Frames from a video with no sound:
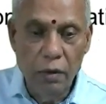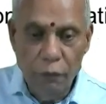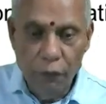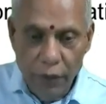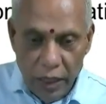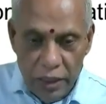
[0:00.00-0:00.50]
If
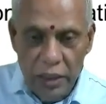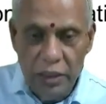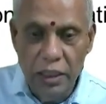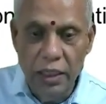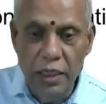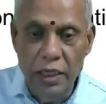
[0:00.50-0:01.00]
wages
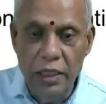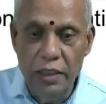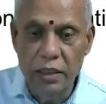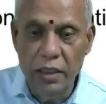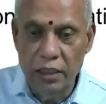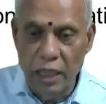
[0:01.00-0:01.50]

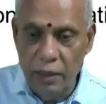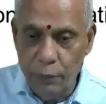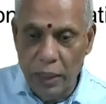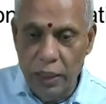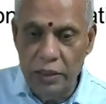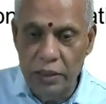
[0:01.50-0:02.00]
increase, then
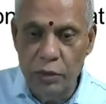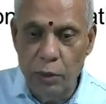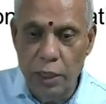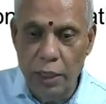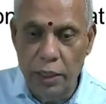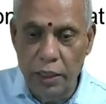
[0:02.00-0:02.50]
prices
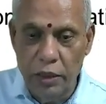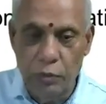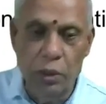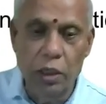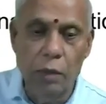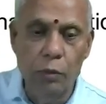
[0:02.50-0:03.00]
will increase.
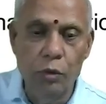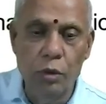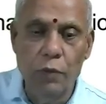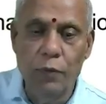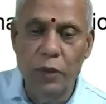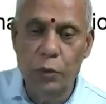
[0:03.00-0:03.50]
We come to
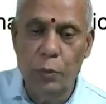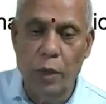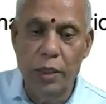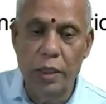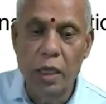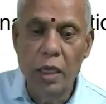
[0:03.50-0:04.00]
the first
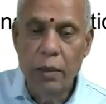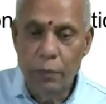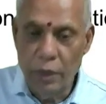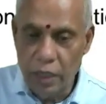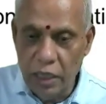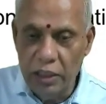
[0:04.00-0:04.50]
point.
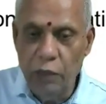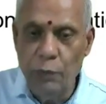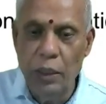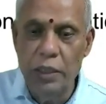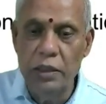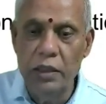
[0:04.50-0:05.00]
Because the
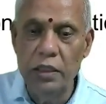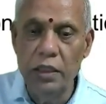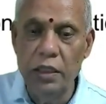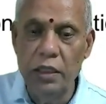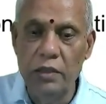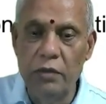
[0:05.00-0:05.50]
prices
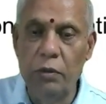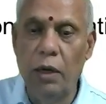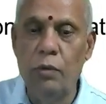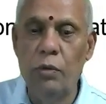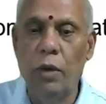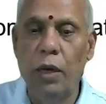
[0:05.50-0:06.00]
increased, we
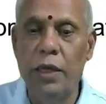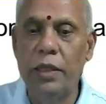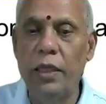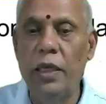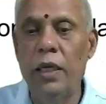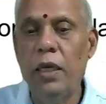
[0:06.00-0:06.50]
have to hike
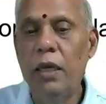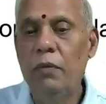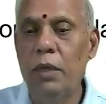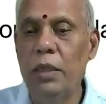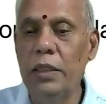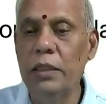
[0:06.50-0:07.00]
the
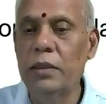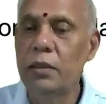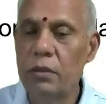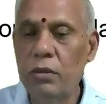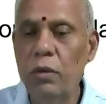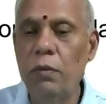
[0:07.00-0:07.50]
wages.
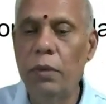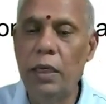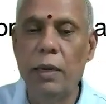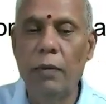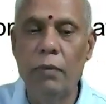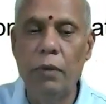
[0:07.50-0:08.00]
So we
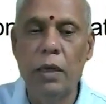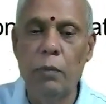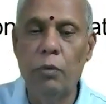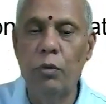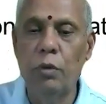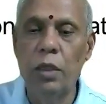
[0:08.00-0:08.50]

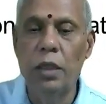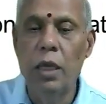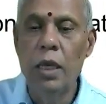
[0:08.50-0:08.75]
come to the